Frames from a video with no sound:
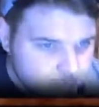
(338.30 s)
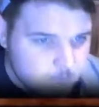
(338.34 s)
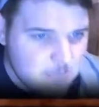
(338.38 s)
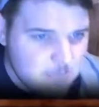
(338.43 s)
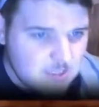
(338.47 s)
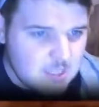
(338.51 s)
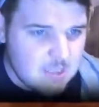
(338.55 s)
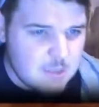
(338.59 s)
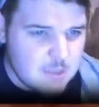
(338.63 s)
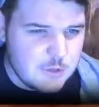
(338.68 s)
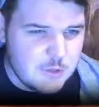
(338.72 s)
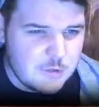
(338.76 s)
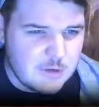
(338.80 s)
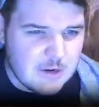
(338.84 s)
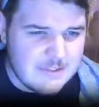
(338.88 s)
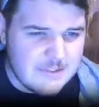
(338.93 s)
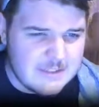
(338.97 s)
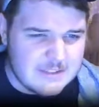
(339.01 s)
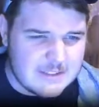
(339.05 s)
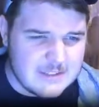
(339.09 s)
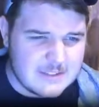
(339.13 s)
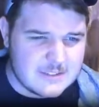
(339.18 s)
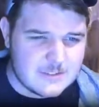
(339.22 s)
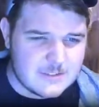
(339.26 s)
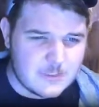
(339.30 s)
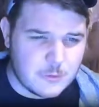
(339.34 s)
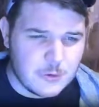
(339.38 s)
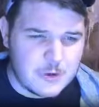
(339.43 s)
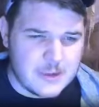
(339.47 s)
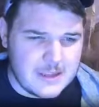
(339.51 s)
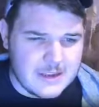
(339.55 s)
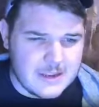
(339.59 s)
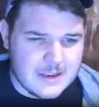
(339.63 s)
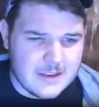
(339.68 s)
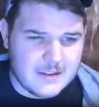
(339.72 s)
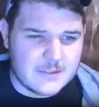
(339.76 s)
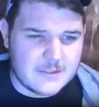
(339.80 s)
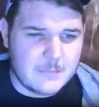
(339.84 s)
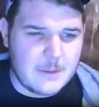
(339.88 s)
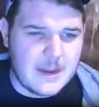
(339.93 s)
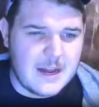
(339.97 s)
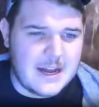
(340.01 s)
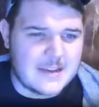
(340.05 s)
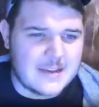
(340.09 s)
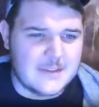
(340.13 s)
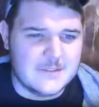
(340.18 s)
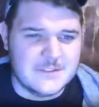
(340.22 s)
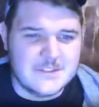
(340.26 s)
You drive a disorienting
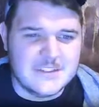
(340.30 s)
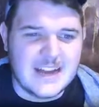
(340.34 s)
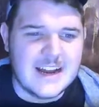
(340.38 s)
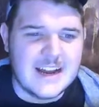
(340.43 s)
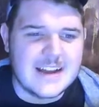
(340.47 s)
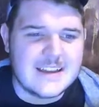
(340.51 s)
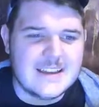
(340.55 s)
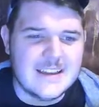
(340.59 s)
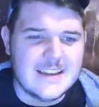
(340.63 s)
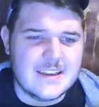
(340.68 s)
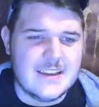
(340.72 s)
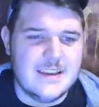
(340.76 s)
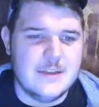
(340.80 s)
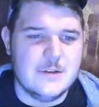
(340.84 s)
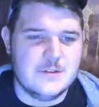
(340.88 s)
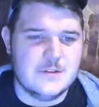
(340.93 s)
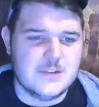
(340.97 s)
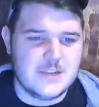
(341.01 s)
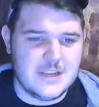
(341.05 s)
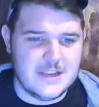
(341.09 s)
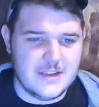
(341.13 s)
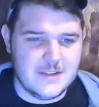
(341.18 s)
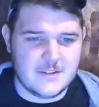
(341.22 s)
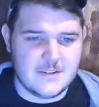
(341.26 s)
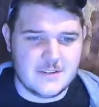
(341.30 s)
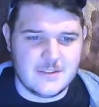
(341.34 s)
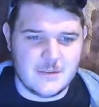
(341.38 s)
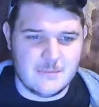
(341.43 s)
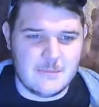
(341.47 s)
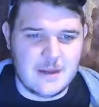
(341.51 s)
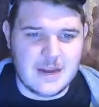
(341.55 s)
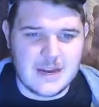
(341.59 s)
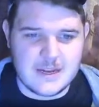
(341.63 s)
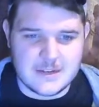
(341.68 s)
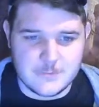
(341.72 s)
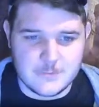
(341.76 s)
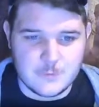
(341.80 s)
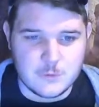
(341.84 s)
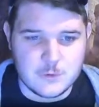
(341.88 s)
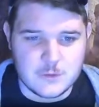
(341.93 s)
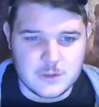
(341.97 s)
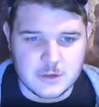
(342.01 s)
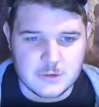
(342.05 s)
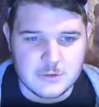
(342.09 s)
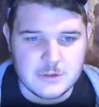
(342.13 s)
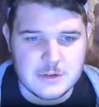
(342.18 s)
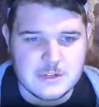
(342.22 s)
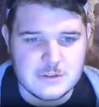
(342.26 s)
spike of psychic energy into the mind of one of the
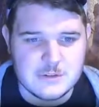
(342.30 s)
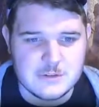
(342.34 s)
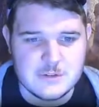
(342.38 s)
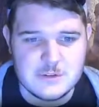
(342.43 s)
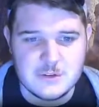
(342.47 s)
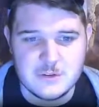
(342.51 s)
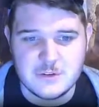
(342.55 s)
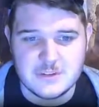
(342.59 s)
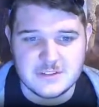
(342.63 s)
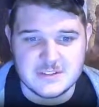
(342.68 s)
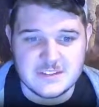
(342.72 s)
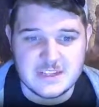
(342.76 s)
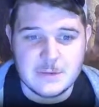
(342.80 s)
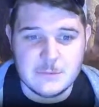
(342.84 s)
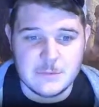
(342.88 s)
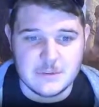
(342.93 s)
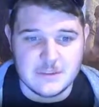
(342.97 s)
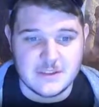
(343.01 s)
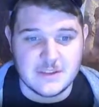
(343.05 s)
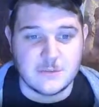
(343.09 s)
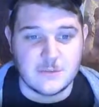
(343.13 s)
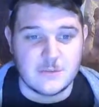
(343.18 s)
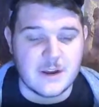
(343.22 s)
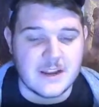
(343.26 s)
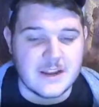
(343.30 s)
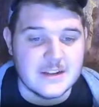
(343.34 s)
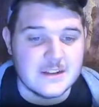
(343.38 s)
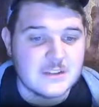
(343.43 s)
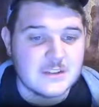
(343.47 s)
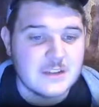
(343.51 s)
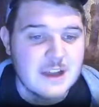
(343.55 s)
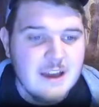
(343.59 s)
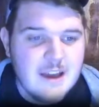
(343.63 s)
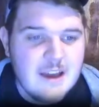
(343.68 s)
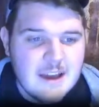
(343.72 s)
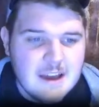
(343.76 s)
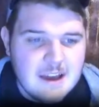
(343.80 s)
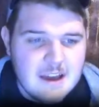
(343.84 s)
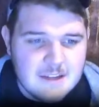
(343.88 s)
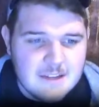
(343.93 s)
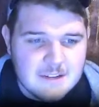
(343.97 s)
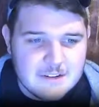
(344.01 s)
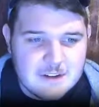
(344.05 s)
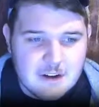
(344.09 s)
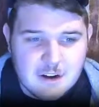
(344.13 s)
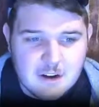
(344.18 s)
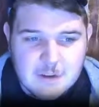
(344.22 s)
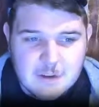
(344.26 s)
creatures you can see within range. The
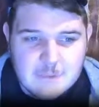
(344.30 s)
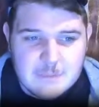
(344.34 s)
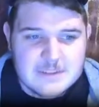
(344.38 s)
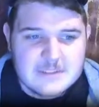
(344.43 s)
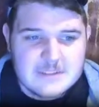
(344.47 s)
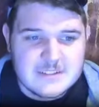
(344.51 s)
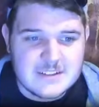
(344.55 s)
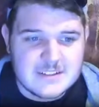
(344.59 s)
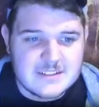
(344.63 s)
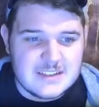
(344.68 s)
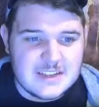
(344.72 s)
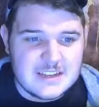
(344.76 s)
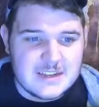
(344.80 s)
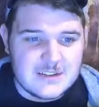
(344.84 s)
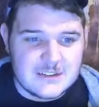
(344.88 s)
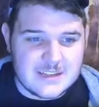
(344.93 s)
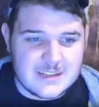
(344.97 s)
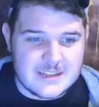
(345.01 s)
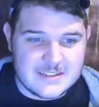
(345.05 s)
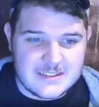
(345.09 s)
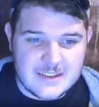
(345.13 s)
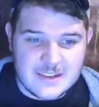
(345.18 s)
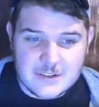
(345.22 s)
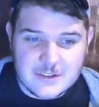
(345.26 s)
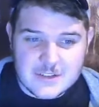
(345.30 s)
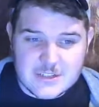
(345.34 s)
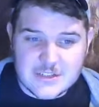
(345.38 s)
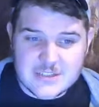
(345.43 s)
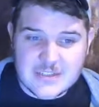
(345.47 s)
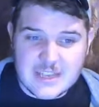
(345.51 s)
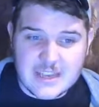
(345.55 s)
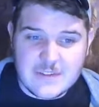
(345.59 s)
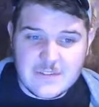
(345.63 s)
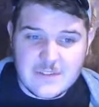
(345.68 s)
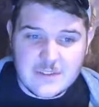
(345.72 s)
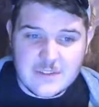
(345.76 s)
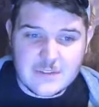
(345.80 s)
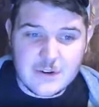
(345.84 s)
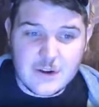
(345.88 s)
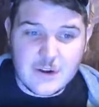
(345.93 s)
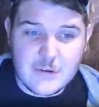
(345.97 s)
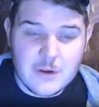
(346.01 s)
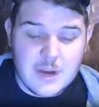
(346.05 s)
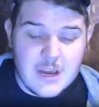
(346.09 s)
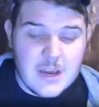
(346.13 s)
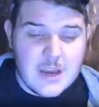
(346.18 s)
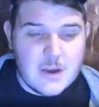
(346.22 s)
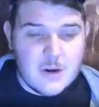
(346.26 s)
target must succeed on an intelligence saving throw
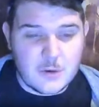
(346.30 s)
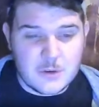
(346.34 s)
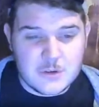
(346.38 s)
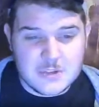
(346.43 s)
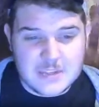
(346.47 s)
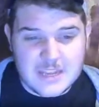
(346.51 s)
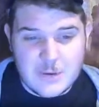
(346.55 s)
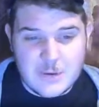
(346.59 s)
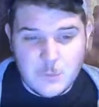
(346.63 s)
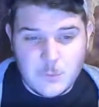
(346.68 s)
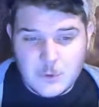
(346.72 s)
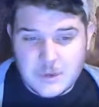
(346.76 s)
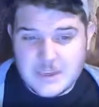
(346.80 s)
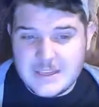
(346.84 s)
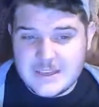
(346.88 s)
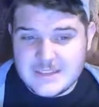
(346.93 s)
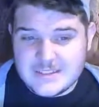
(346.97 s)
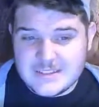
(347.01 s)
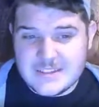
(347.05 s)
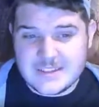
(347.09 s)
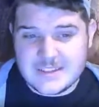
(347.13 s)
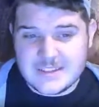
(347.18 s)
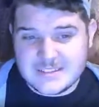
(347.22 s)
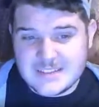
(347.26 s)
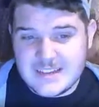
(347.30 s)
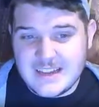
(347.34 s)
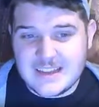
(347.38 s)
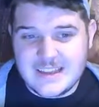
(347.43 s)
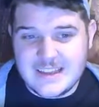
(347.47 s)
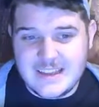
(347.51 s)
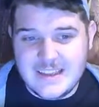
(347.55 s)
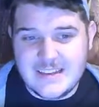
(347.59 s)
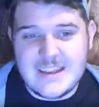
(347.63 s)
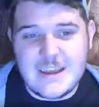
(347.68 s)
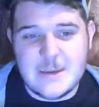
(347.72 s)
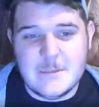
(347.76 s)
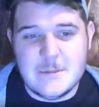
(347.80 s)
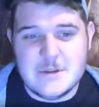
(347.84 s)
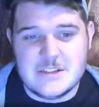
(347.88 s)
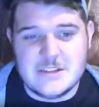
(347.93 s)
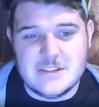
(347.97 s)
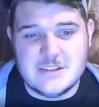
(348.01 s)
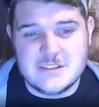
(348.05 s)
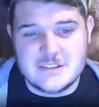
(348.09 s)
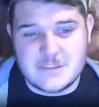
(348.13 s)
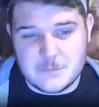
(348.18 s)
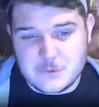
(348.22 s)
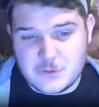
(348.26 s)
or take 1d6 psychic damage and
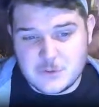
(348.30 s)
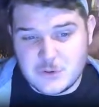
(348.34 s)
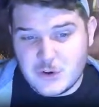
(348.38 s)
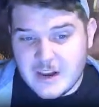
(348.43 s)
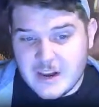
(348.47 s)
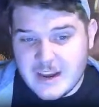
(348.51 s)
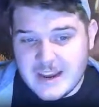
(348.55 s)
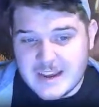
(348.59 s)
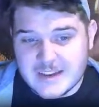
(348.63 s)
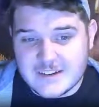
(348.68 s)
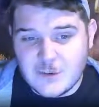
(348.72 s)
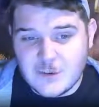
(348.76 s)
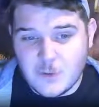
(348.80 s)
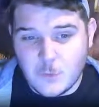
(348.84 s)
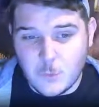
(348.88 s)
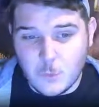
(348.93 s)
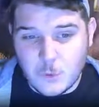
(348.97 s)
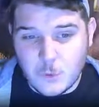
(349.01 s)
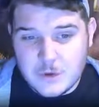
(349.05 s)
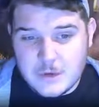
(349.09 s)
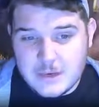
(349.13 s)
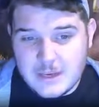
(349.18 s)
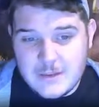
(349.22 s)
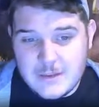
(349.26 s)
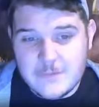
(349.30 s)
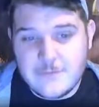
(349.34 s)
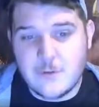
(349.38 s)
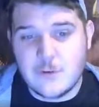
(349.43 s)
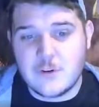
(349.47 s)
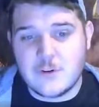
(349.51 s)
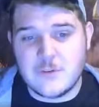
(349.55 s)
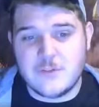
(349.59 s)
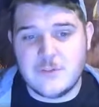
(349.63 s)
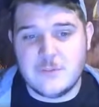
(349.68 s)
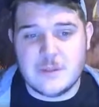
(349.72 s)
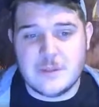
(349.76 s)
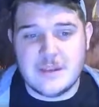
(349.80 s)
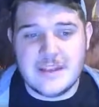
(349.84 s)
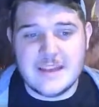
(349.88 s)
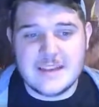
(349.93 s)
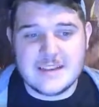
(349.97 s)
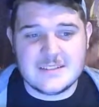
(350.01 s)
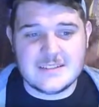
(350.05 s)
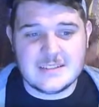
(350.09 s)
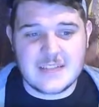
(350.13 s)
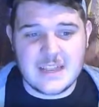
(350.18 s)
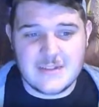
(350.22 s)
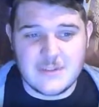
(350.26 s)
subtract 1d4 from the next
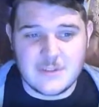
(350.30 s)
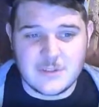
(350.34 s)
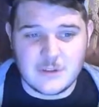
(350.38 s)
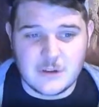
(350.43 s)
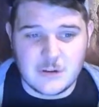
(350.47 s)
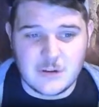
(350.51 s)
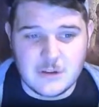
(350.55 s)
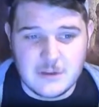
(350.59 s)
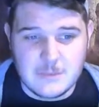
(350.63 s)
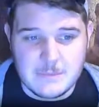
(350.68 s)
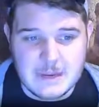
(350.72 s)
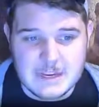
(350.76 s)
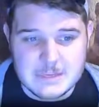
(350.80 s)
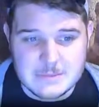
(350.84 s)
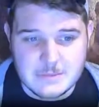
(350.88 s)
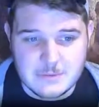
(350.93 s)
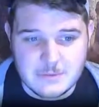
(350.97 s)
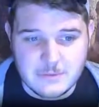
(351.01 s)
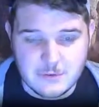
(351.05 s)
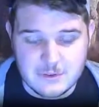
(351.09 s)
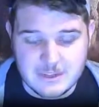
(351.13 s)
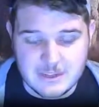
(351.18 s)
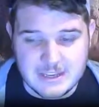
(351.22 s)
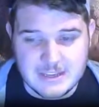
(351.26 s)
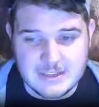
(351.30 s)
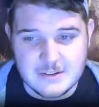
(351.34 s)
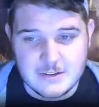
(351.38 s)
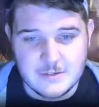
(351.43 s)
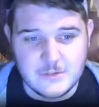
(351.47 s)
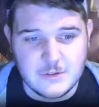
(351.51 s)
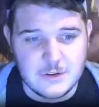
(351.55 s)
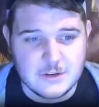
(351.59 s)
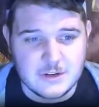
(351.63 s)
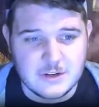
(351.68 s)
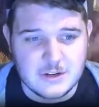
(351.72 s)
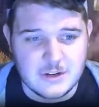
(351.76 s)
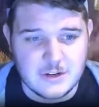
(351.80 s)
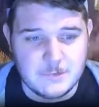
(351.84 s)
saving throw it makes before the end of your turn.